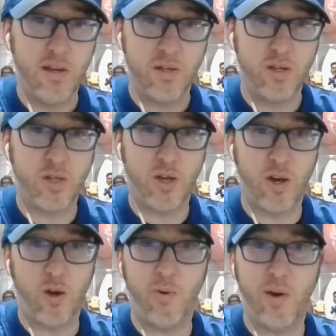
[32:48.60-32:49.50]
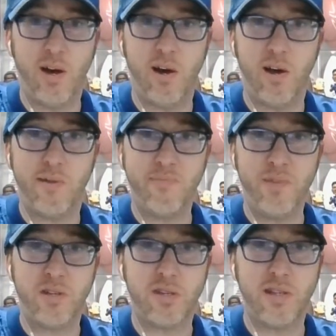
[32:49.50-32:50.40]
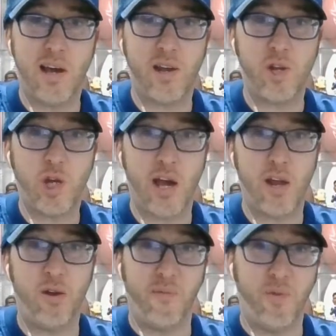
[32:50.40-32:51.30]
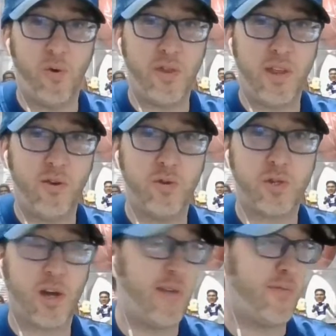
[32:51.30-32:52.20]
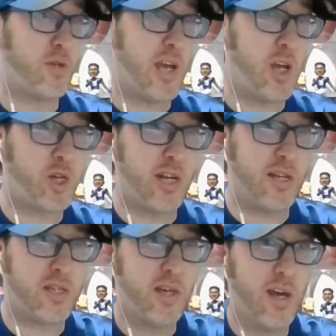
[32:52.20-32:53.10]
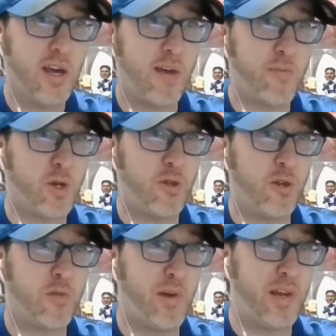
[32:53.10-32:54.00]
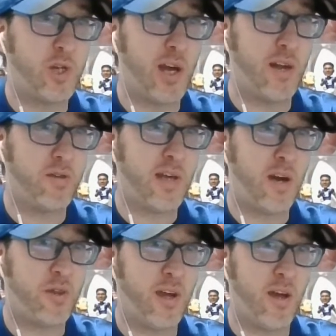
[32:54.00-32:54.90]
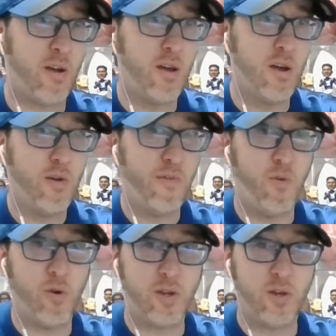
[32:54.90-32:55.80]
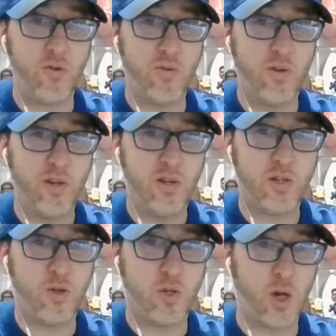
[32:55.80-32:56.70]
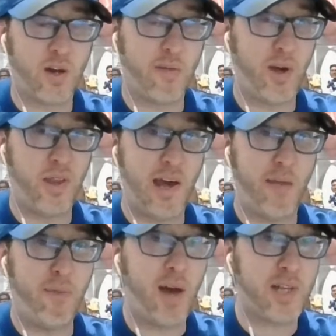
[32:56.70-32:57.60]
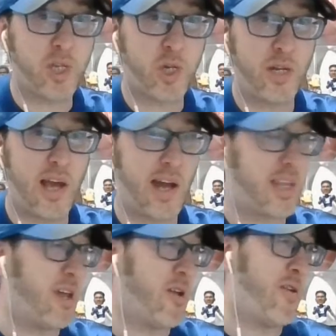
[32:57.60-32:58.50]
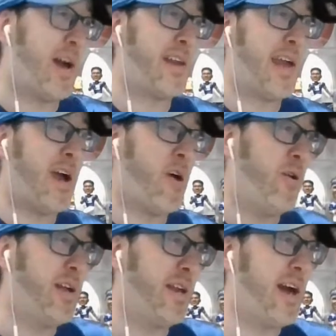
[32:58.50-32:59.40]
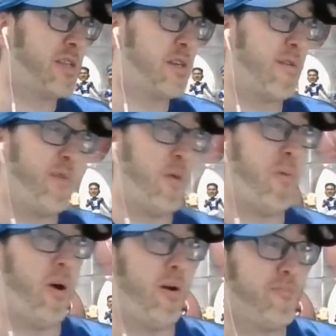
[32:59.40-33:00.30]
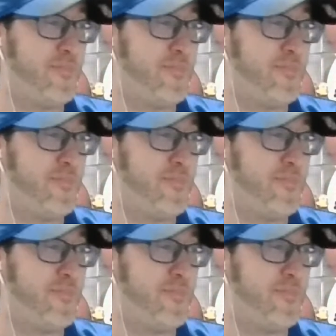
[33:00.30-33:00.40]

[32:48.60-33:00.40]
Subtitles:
So this is not a channel for those conversations. There's plenty of channels out there for you to talk. But not here, not now, not during football.